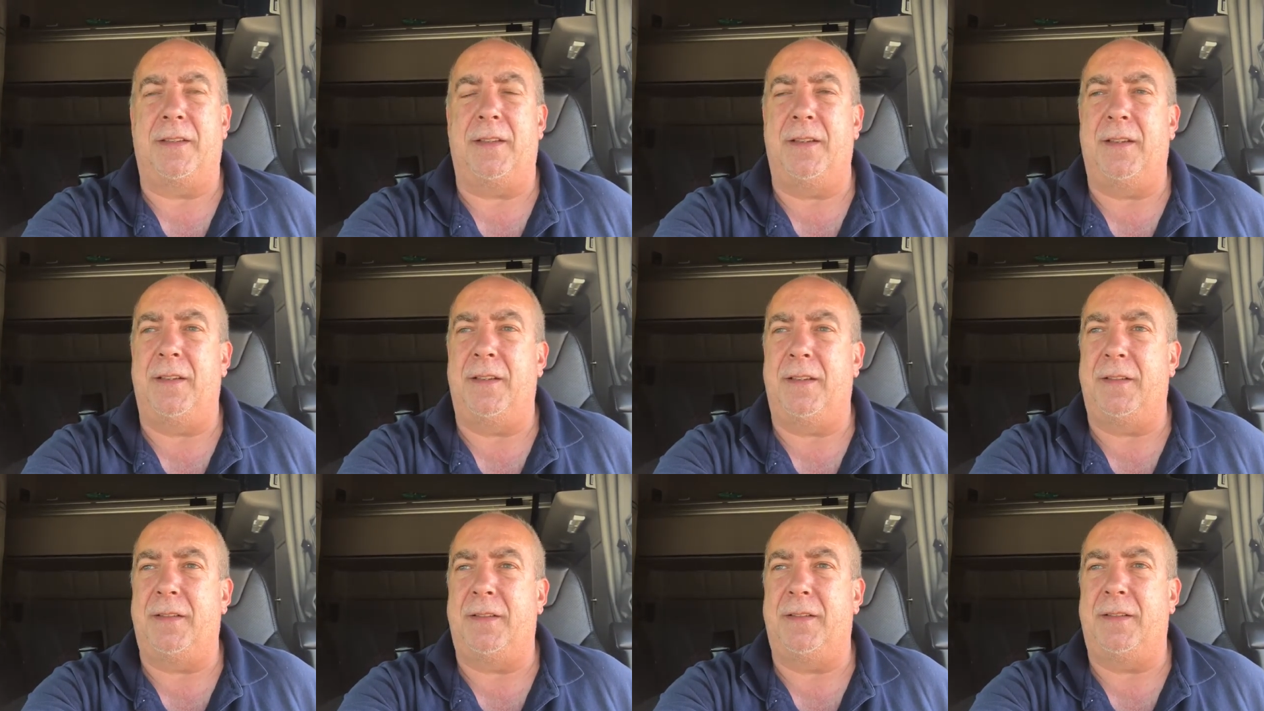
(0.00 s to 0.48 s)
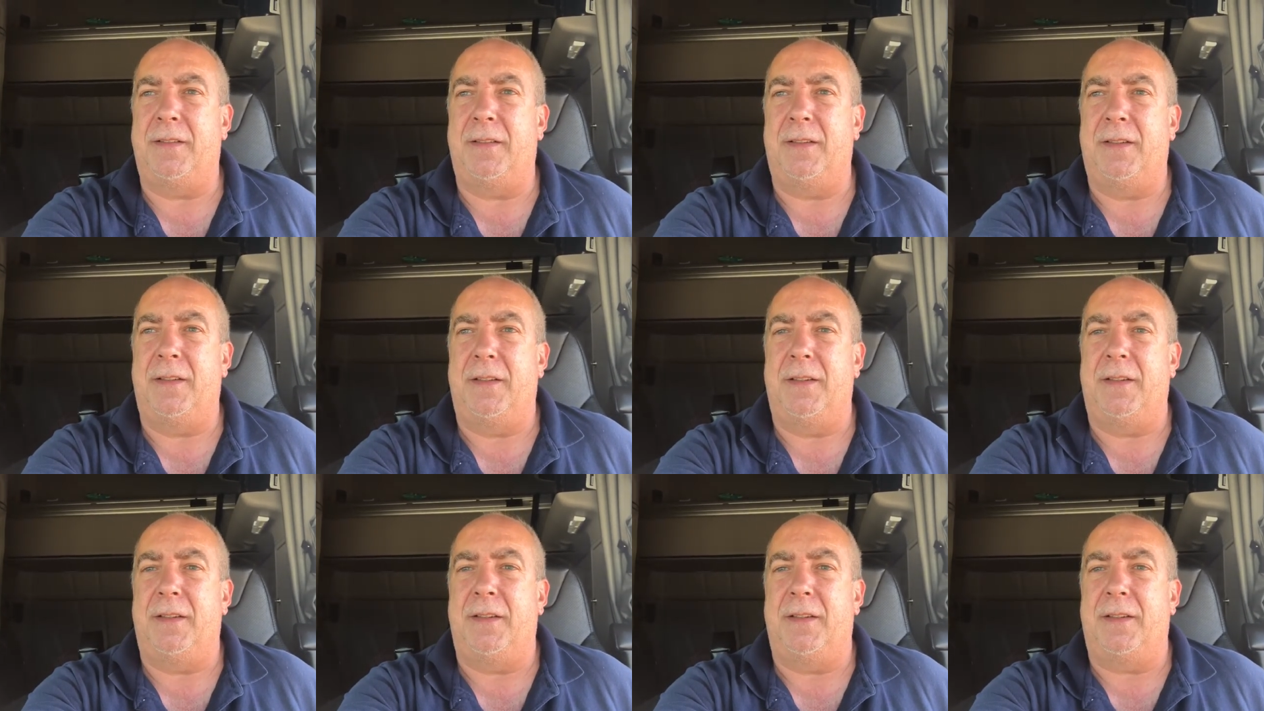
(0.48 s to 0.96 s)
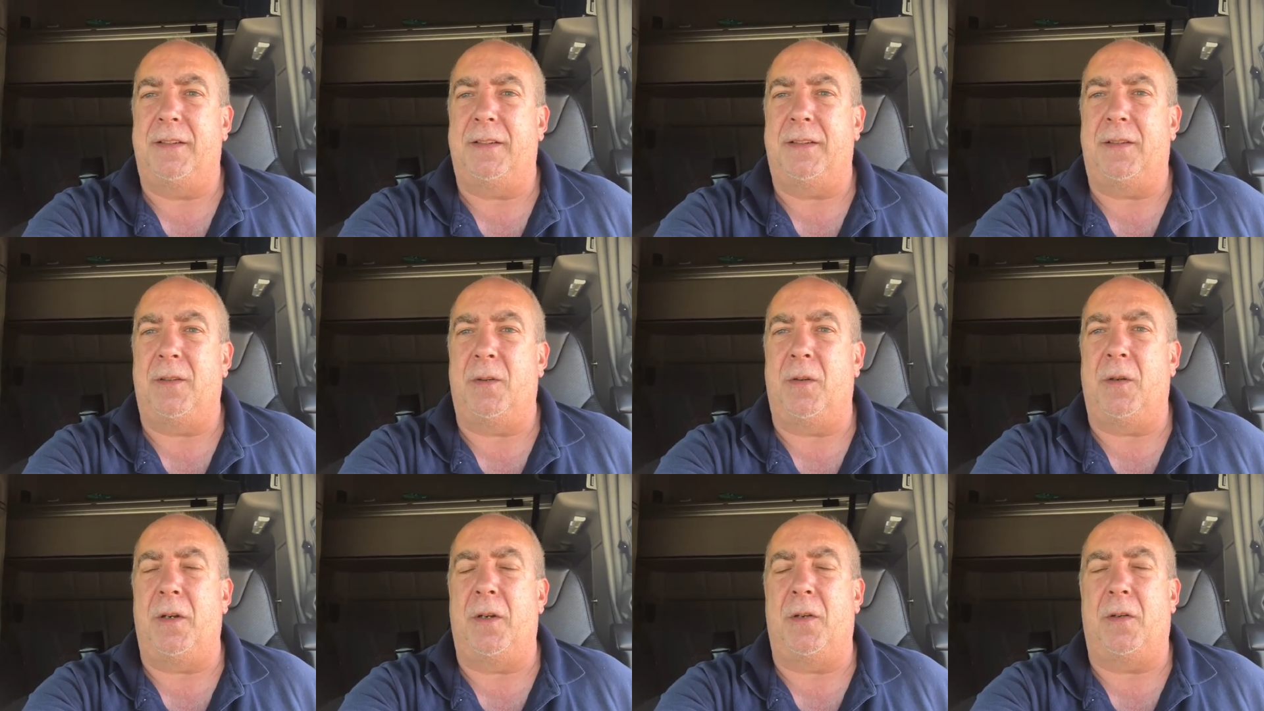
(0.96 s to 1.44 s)
The
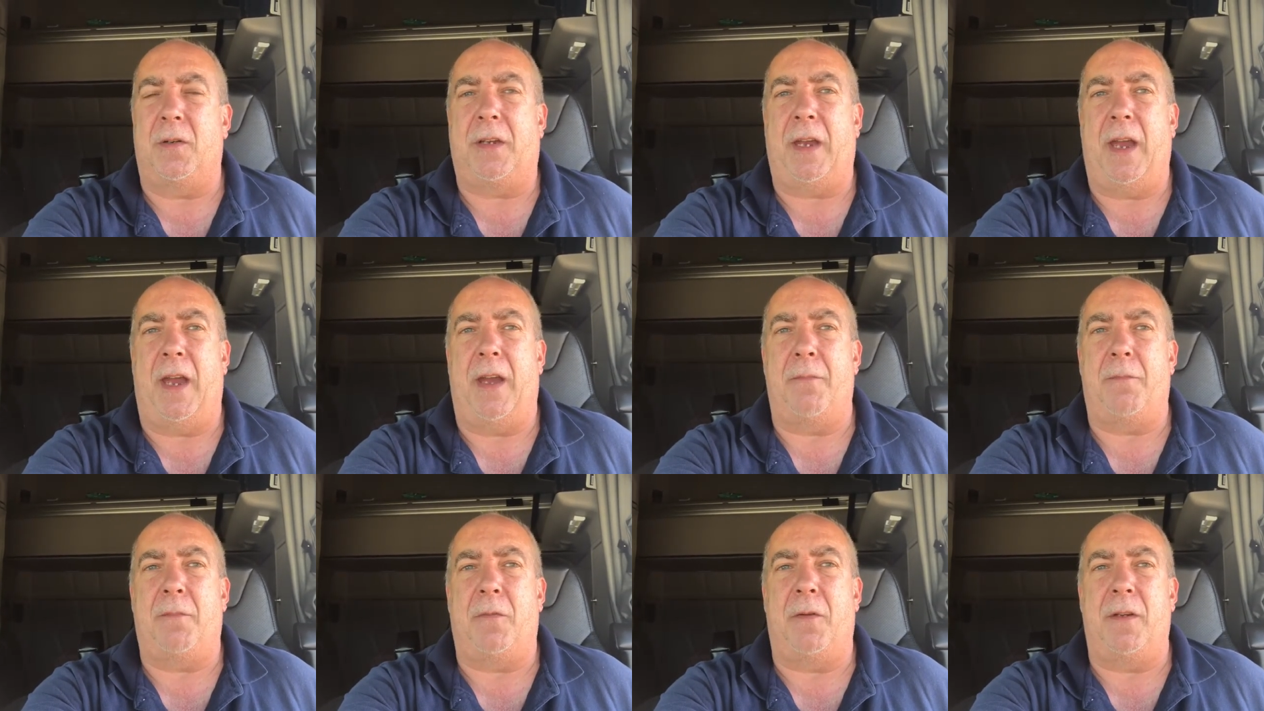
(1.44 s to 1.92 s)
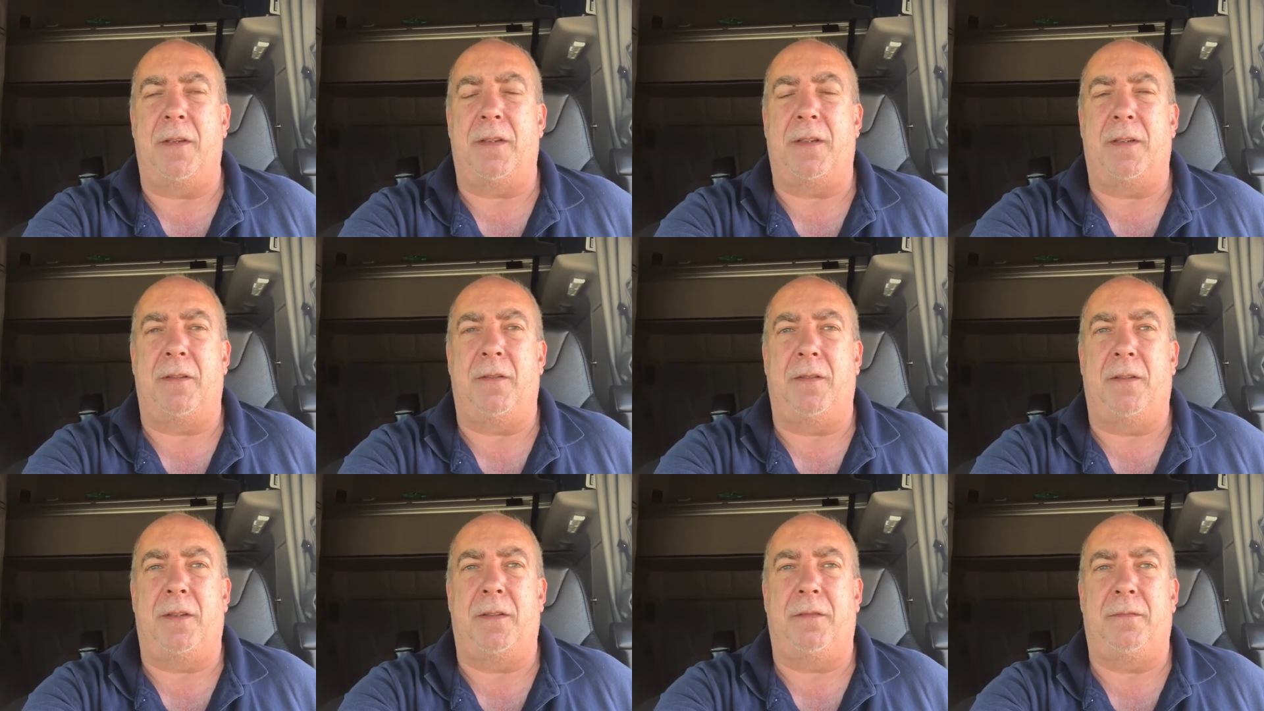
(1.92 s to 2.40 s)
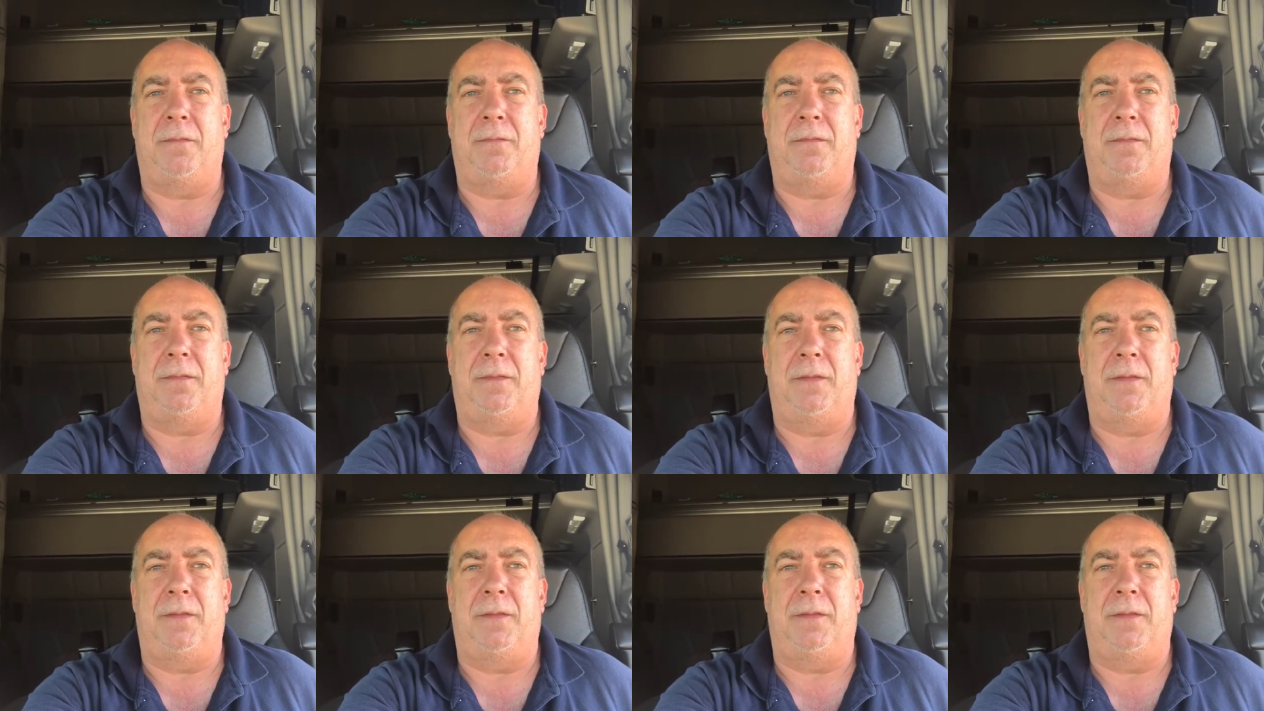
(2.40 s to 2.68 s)
oil cap wasn't on.